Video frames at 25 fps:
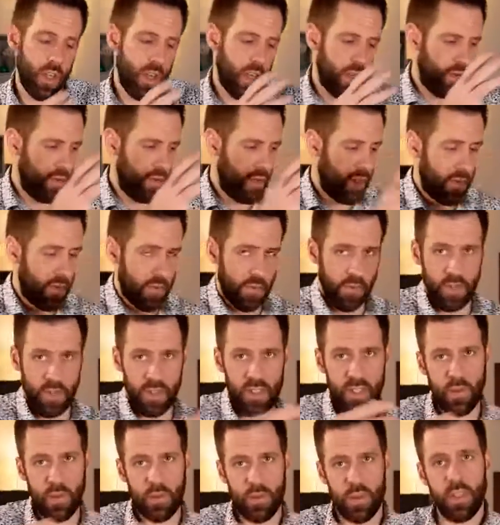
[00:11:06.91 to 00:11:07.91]
You have
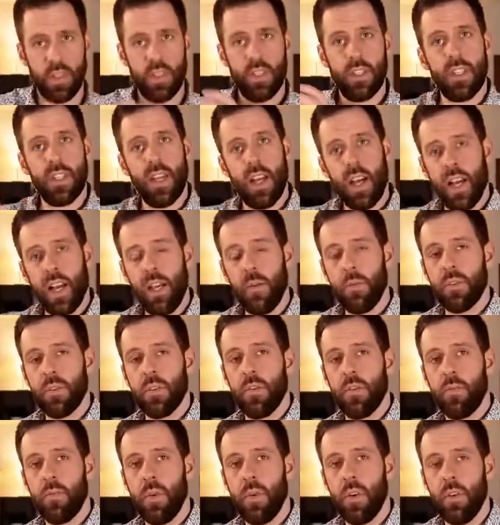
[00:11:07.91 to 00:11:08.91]
different types
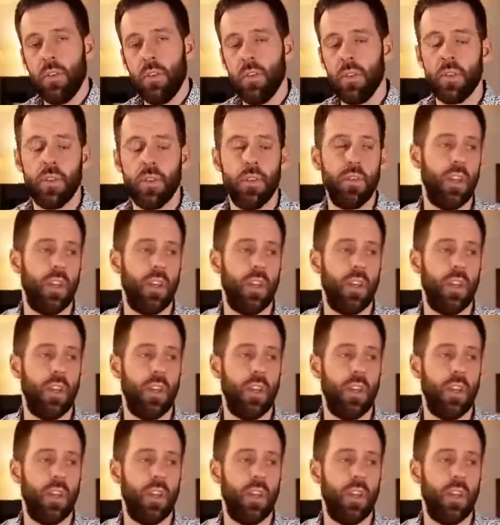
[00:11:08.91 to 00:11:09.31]
of posts.